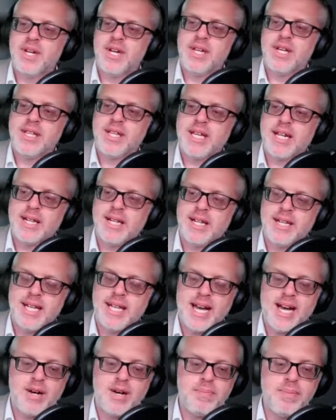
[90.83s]
It'll
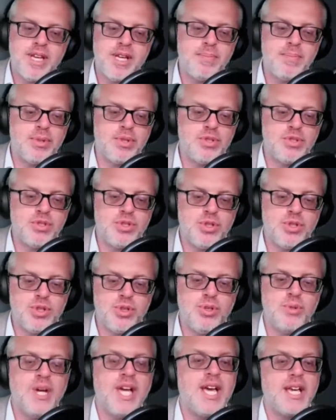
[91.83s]
allow people
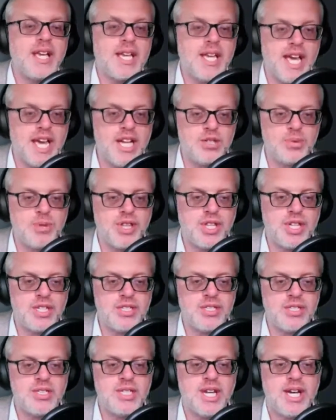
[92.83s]
to engage with
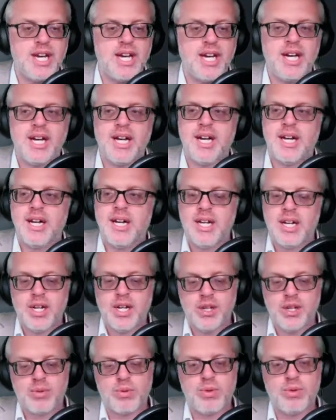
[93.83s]
us
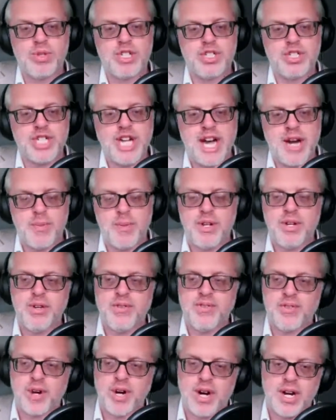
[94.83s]
through the chat window
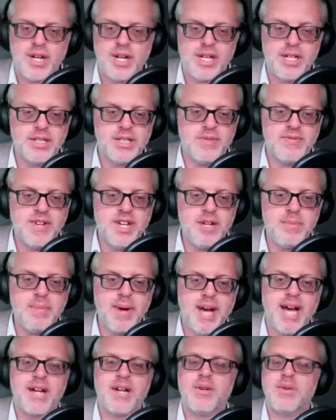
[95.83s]
for audience
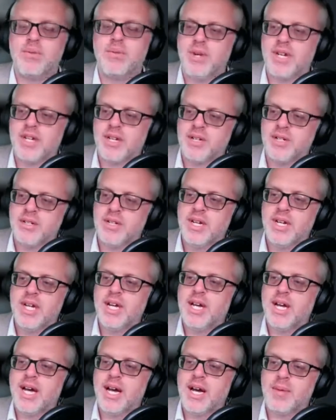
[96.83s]
feedback. We can
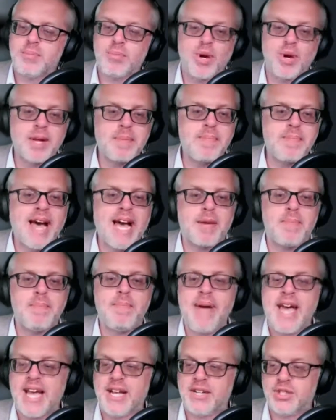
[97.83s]
bring back
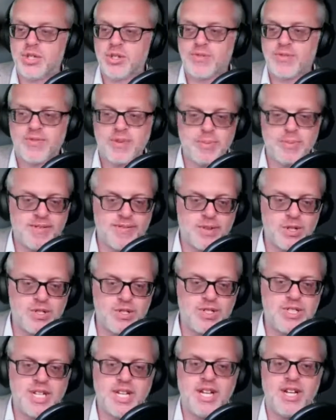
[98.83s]
banter from the
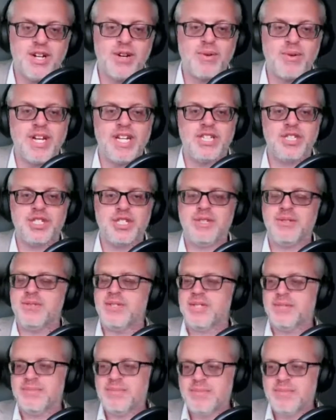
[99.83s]
first iteration and